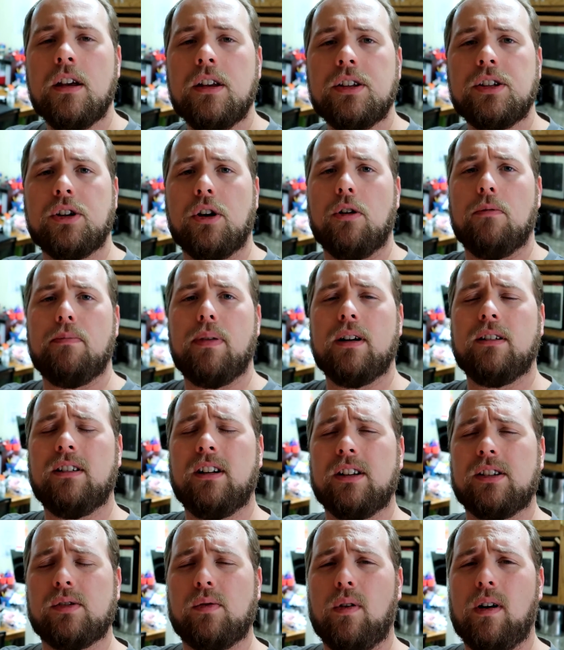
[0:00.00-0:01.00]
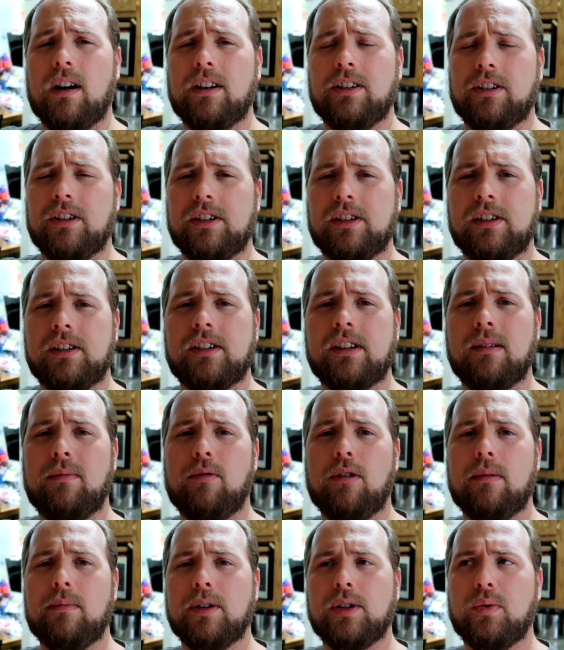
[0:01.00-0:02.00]
So butternut squash is
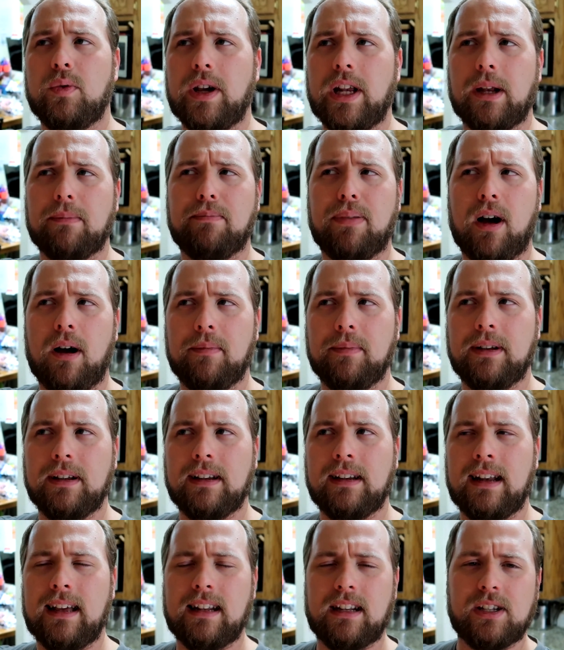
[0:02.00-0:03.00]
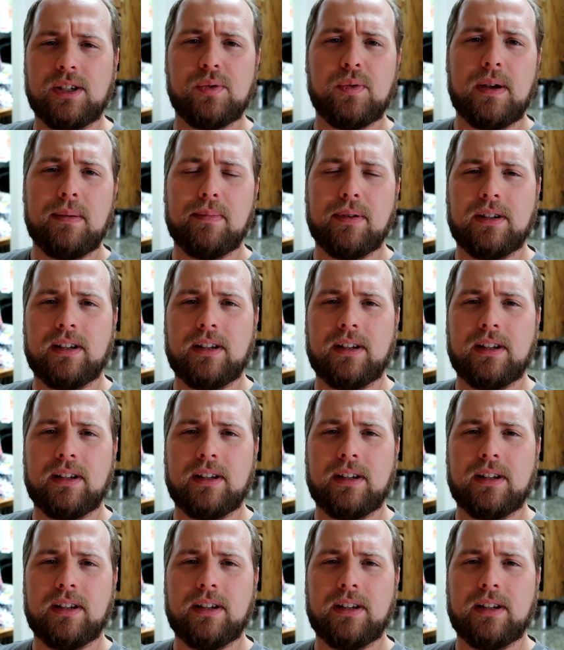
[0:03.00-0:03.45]
somewhere between a pumpkin and a sweet